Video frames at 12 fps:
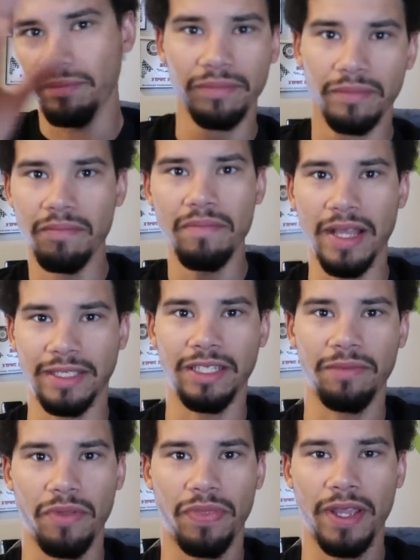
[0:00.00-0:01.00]
of messed
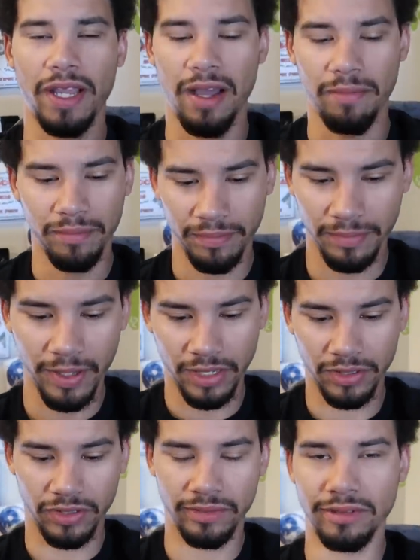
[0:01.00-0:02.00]
everything up
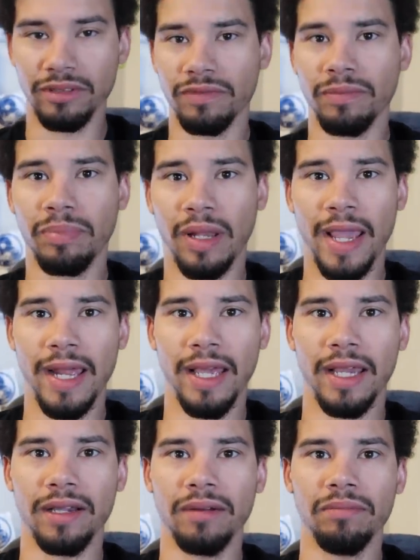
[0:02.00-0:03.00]
in terms of
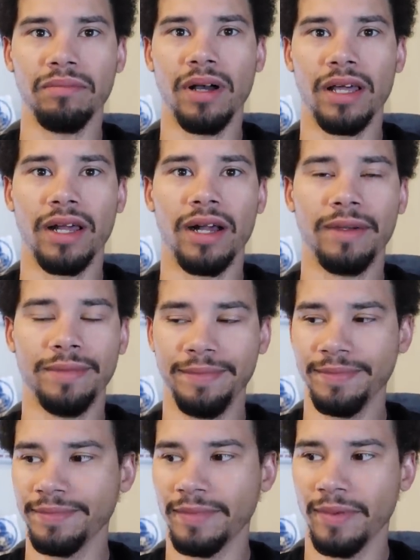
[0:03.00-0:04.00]
planning. But, uh,
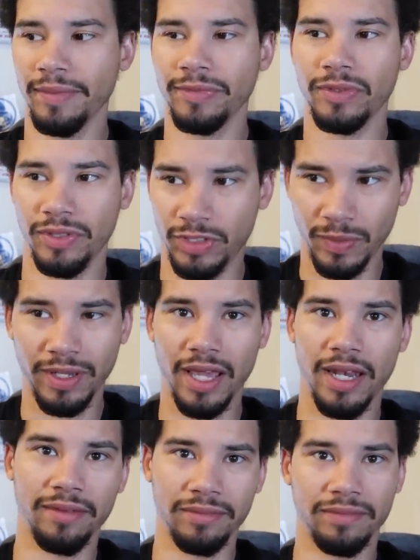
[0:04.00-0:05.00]
so this
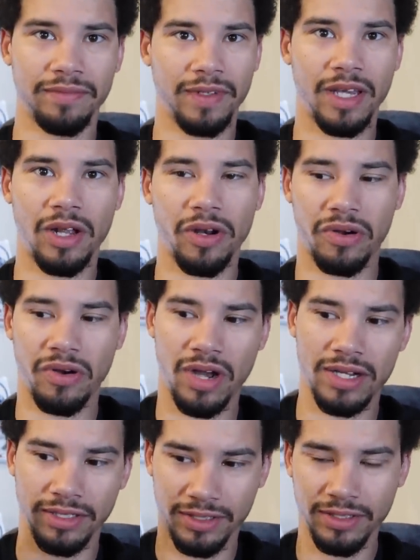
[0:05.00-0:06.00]
weekend, we got
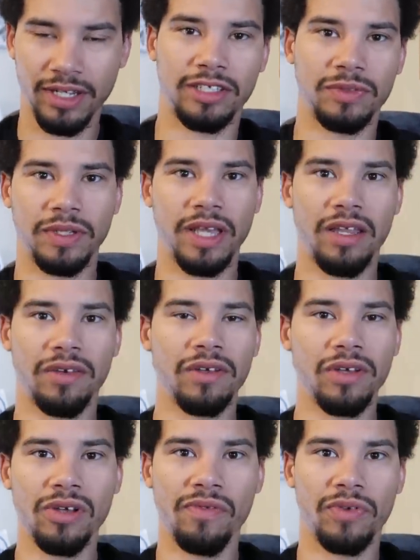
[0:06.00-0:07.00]
autocross. Next
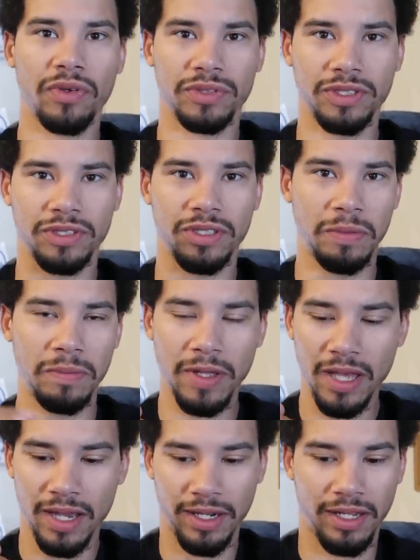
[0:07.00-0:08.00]
weekend, fuel system.
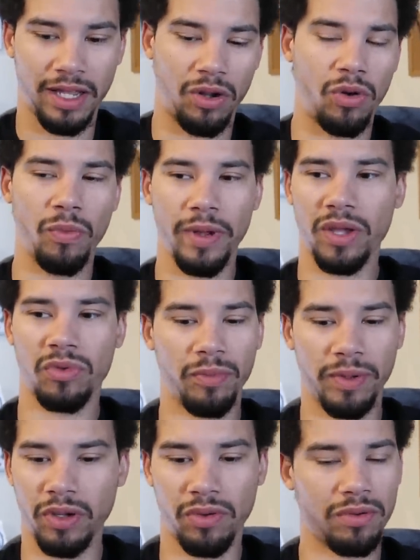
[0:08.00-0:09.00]
And that whole week, we'll
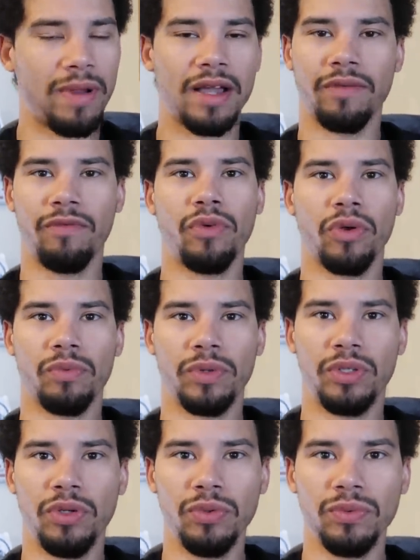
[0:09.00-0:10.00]
be going back and forth
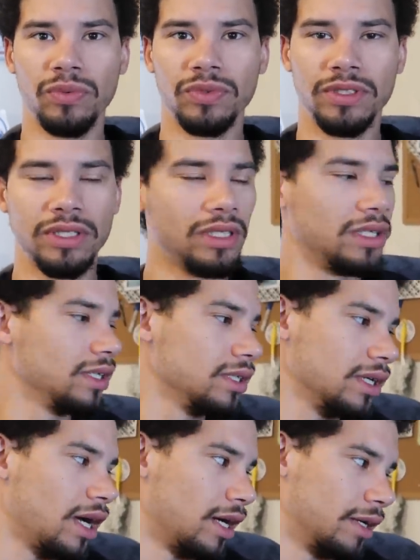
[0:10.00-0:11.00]
with tunes,
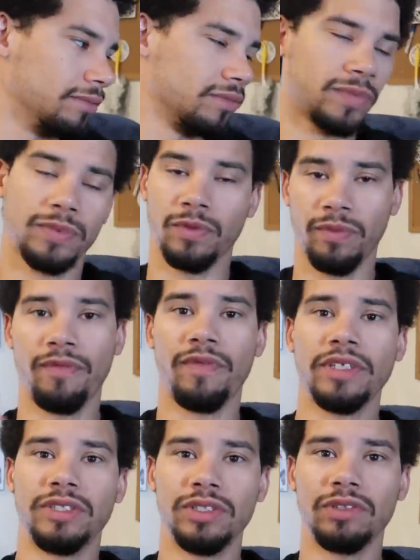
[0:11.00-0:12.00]
um, or
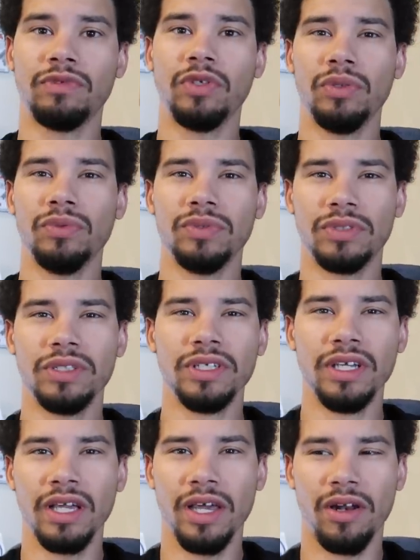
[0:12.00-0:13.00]
revisions of tunes,
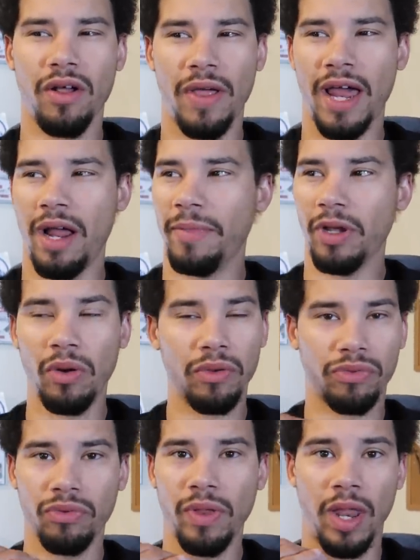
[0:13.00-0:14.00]
and all that. I'll be going
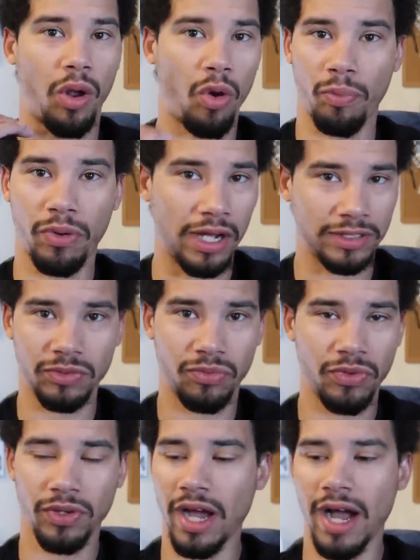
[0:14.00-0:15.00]
through that whole process
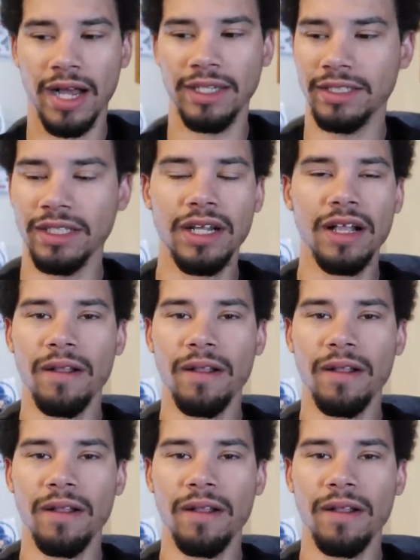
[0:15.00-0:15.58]
with you guys,